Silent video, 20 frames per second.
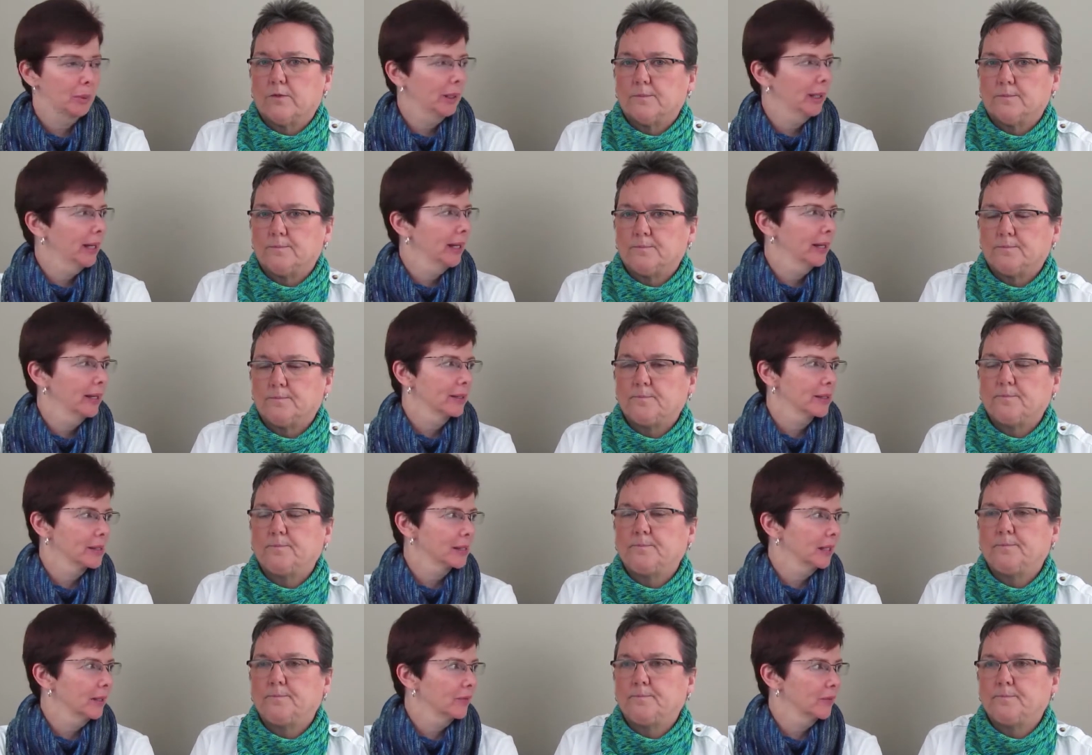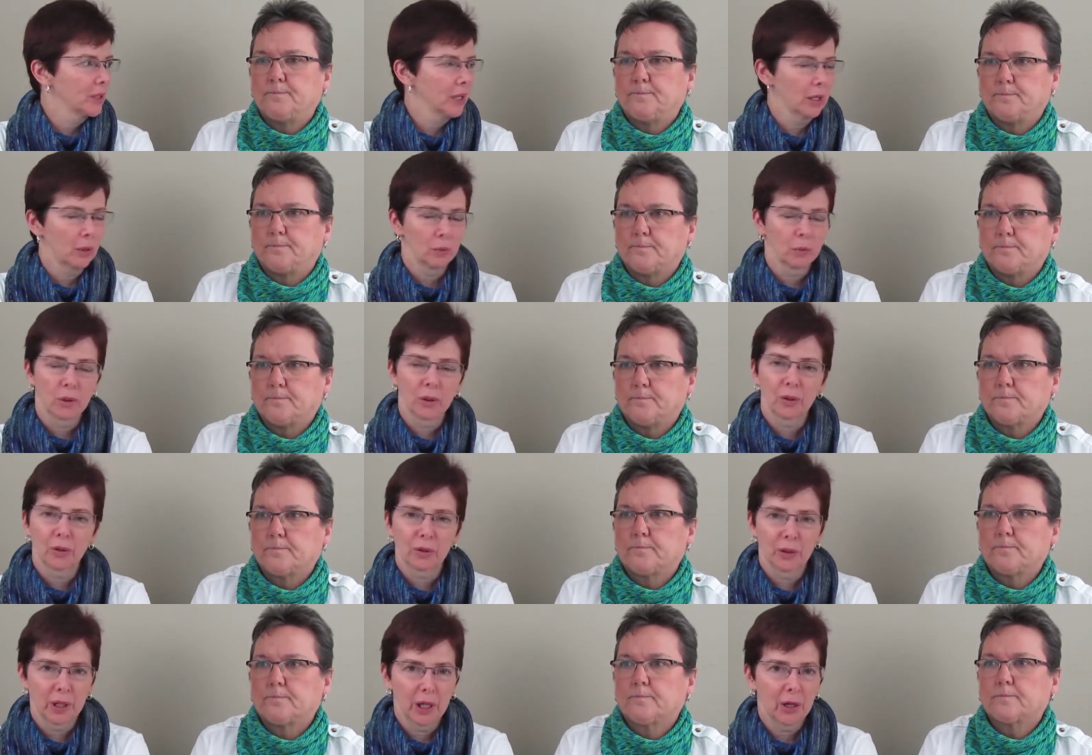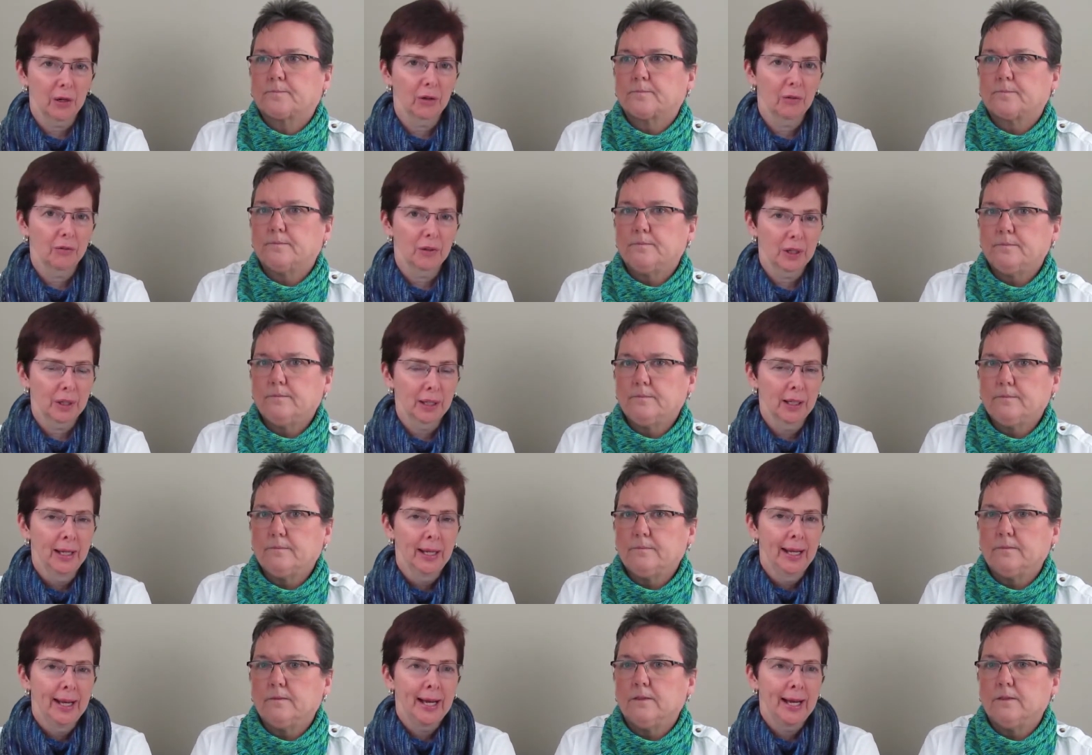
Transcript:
Speaker 1: beautiful. of plants. Mm -hmm. They mm-hmm. take really good care of it.